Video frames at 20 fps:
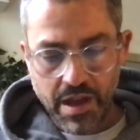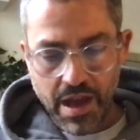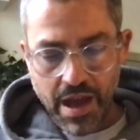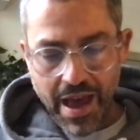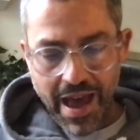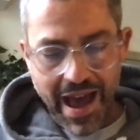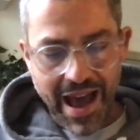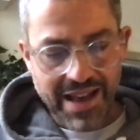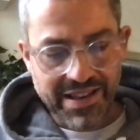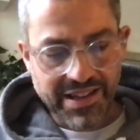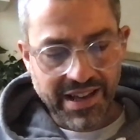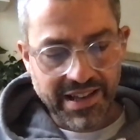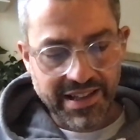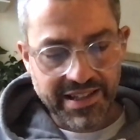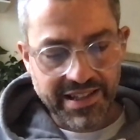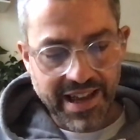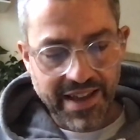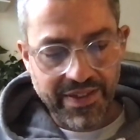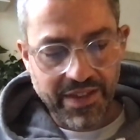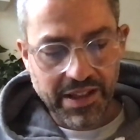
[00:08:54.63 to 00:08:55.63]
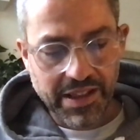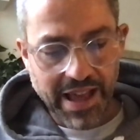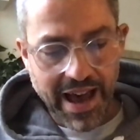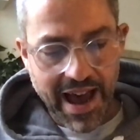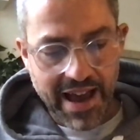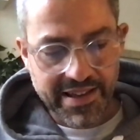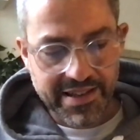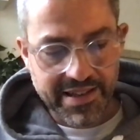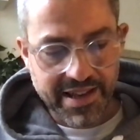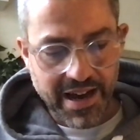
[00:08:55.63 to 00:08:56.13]
As I said the
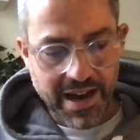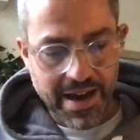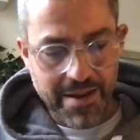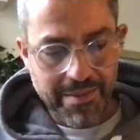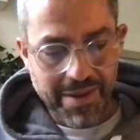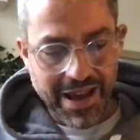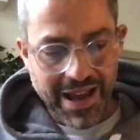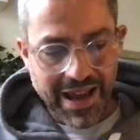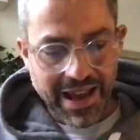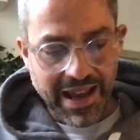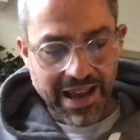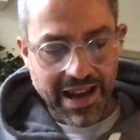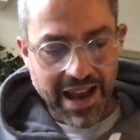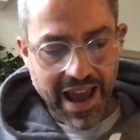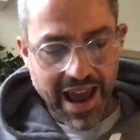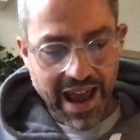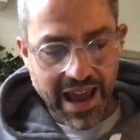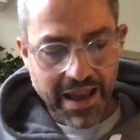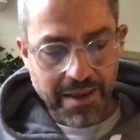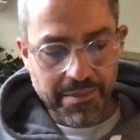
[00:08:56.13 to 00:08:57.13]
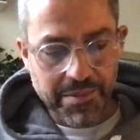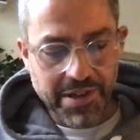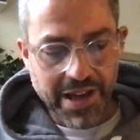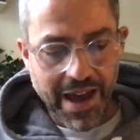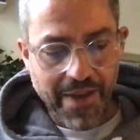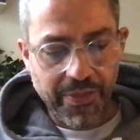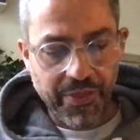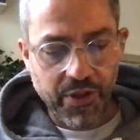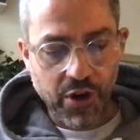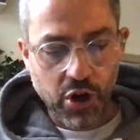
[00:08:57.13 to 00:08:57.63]
last time, it aims
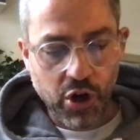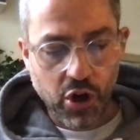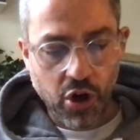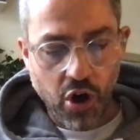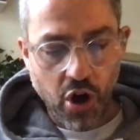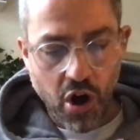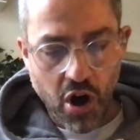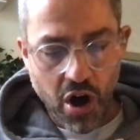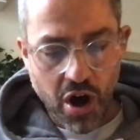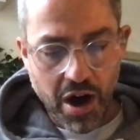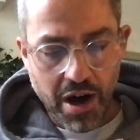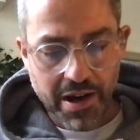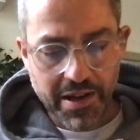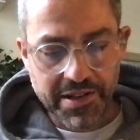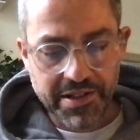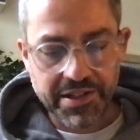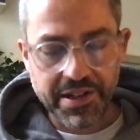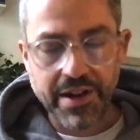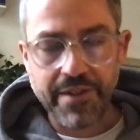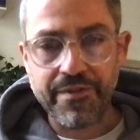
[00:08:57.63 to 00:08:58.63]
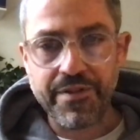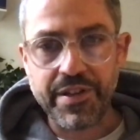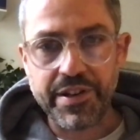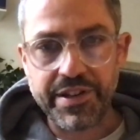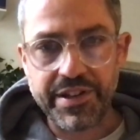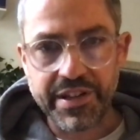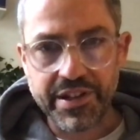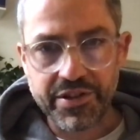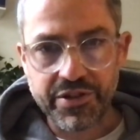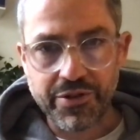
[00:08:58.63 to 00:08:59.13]
at the cause of the
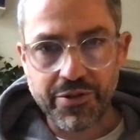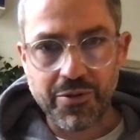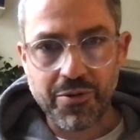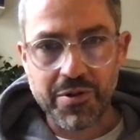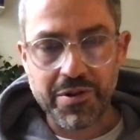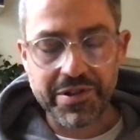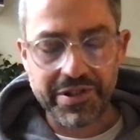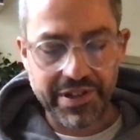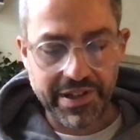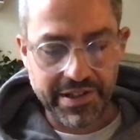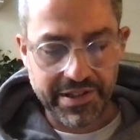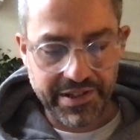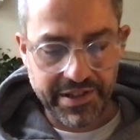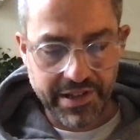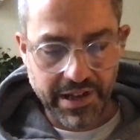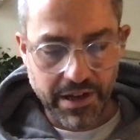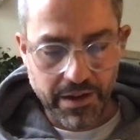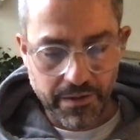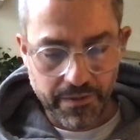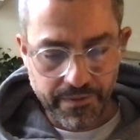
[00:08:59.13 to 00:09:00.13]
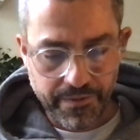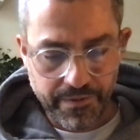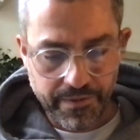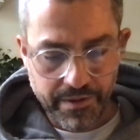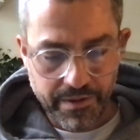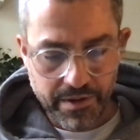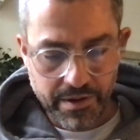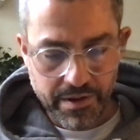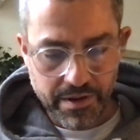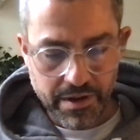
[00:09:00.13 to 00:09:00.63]
discourse itself.
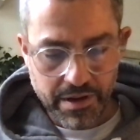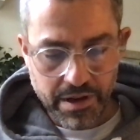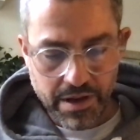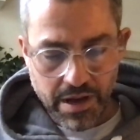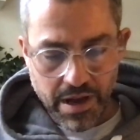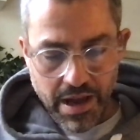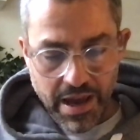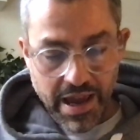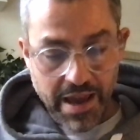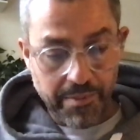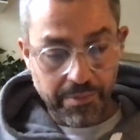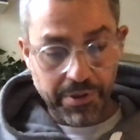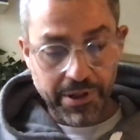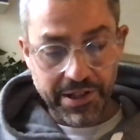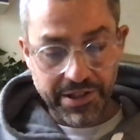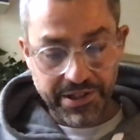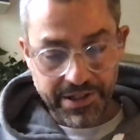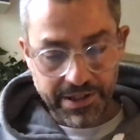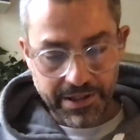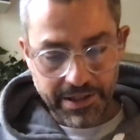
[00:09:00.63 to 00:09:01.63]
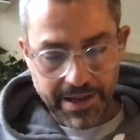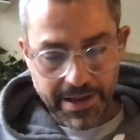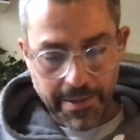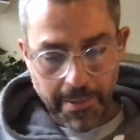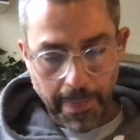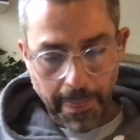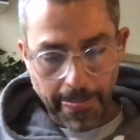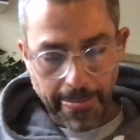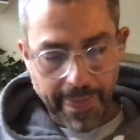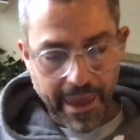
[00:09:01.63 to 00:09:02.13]
Implicitly,
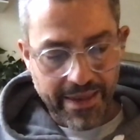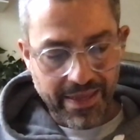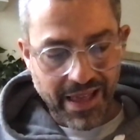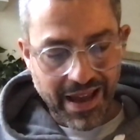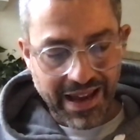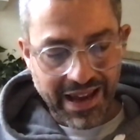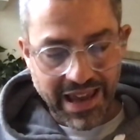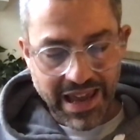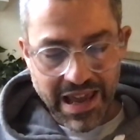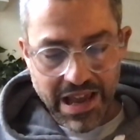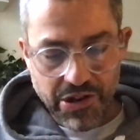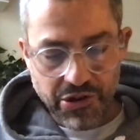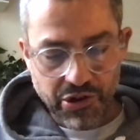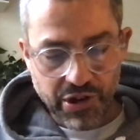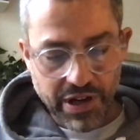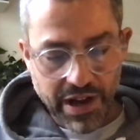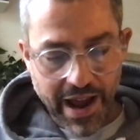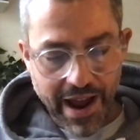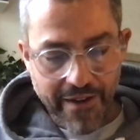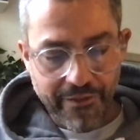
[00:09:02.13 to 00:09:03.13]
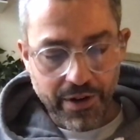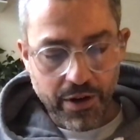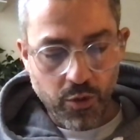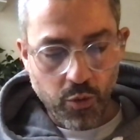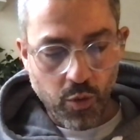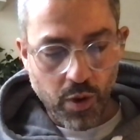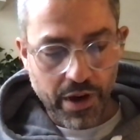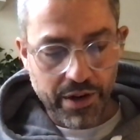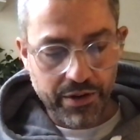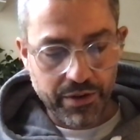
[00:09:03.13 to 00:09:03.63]
and like each and every
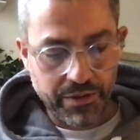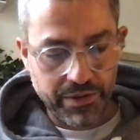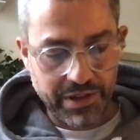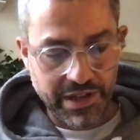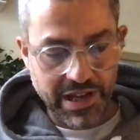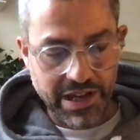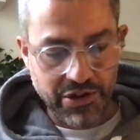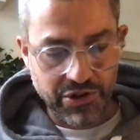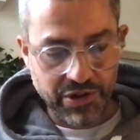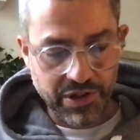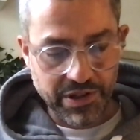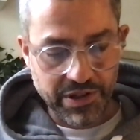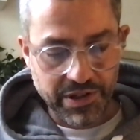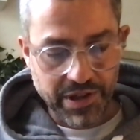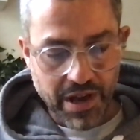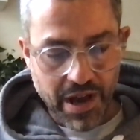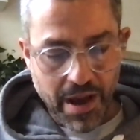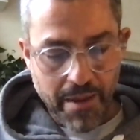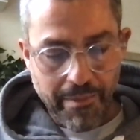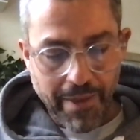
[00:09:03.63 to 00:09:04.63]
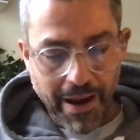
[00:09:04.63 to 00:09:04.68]
one who teaches, by